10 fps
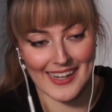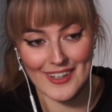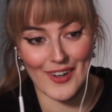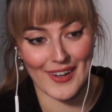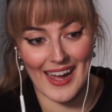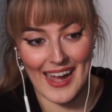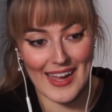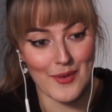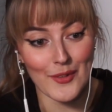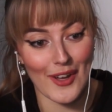I cannot.
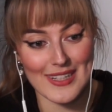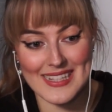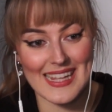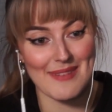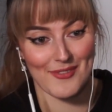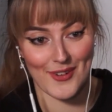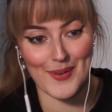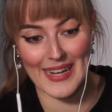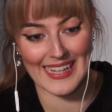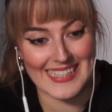I will not sleep for
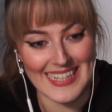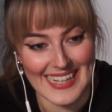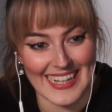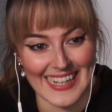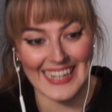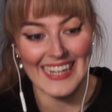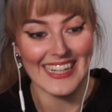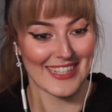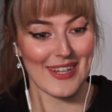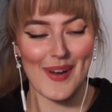weeks. Do
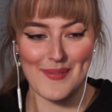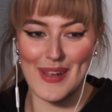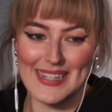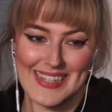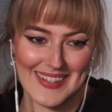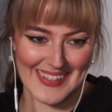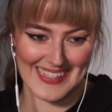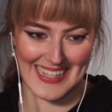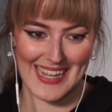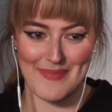you want me to
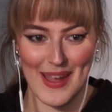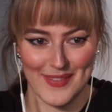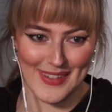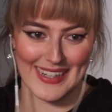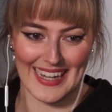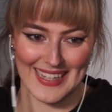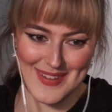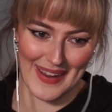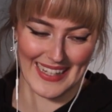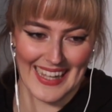not sleep ever again
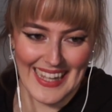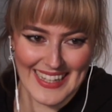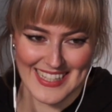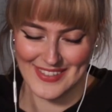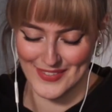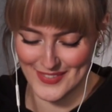in my life?